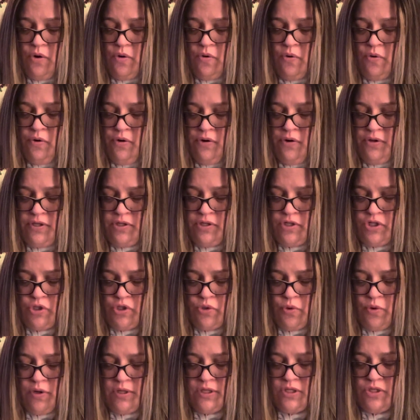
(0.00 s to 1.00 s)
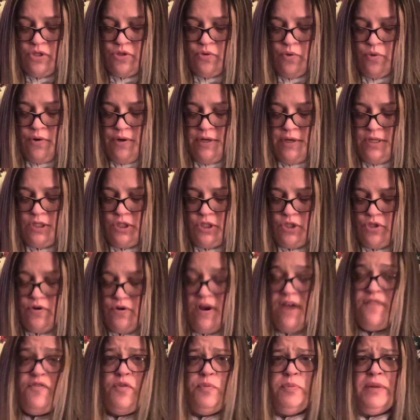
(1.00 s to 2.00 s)
or the Short Stories
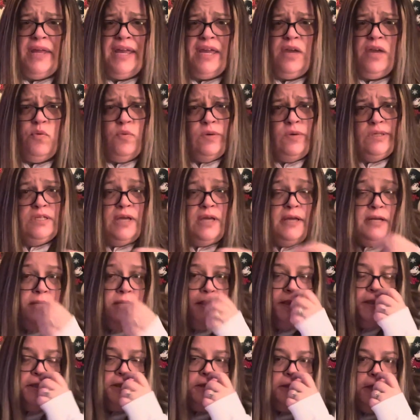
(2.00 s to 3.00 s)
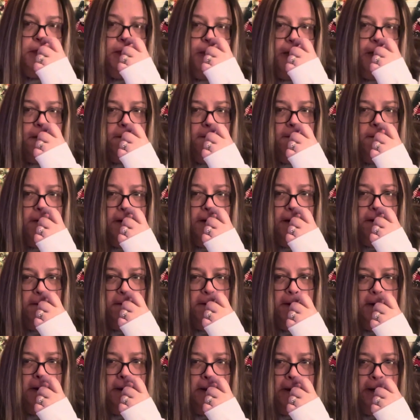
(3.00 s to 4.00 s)
Travel Blanket, which I didn't see that when I
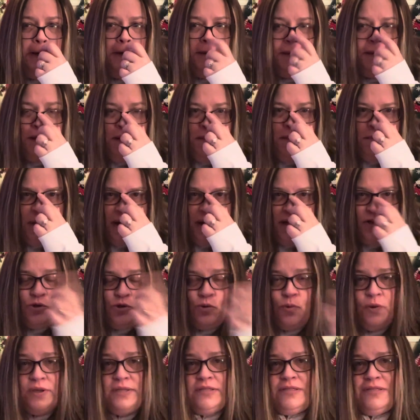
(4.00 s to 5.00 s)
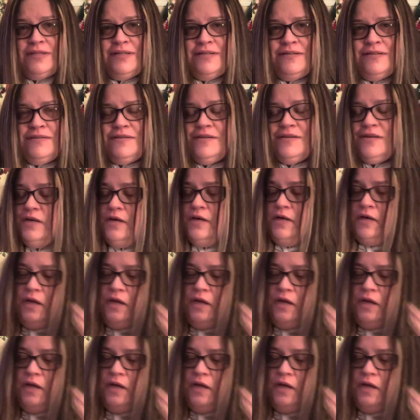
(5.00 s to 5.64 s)
went and did my choices.